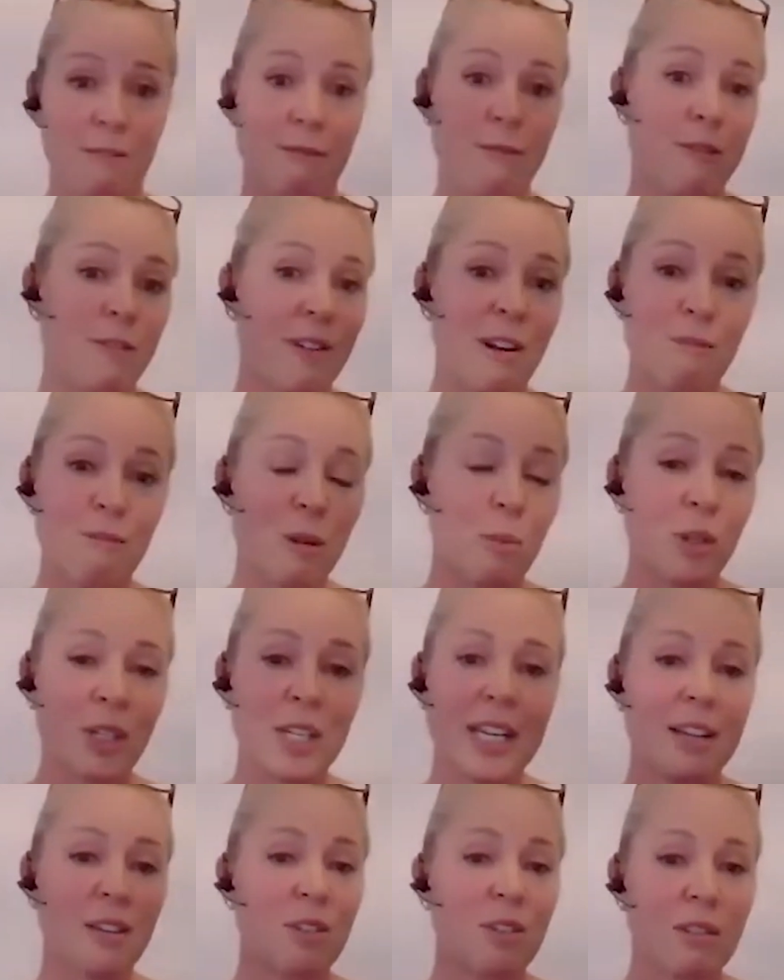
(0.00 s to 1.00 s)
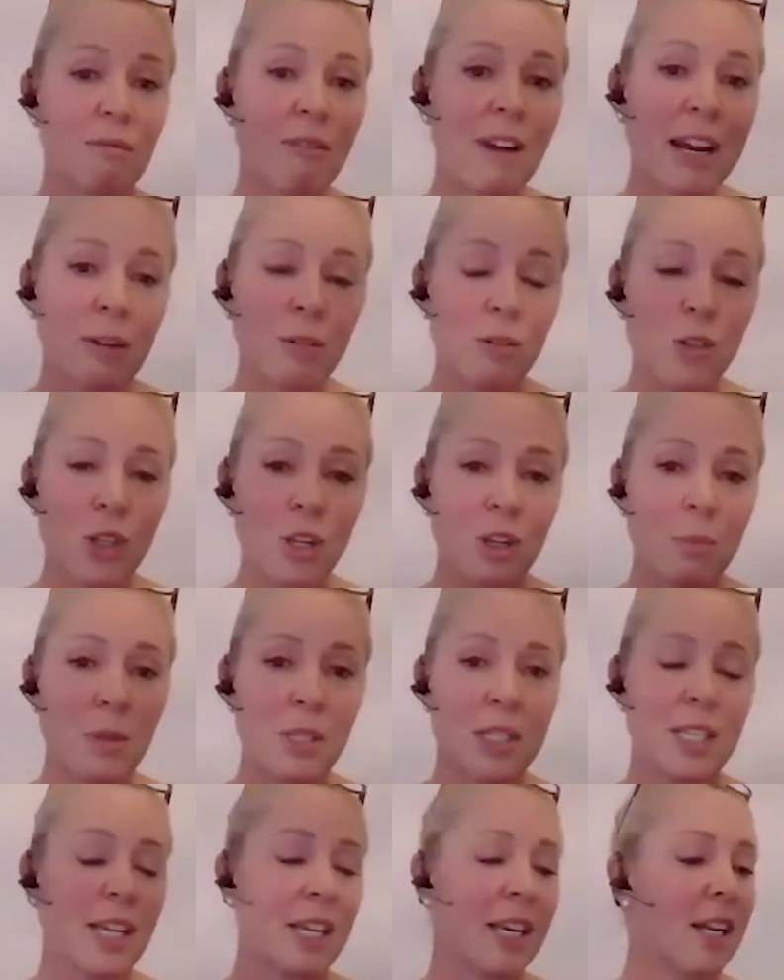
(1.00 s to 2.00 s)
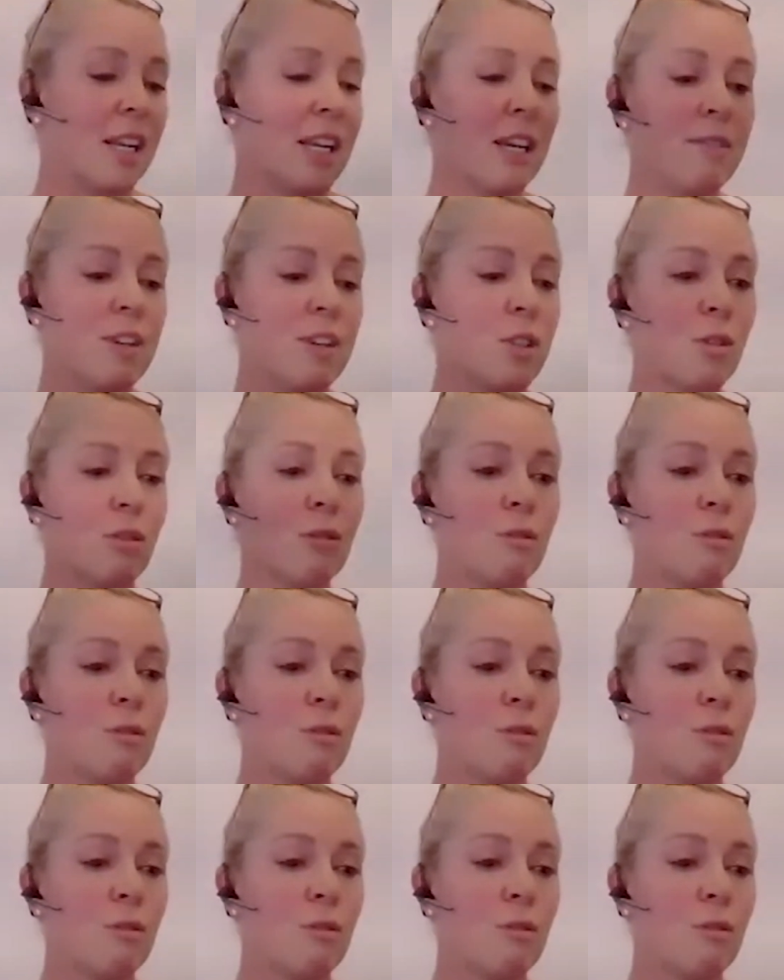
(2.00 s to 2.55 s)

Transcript: for everybody else around you, particularly if you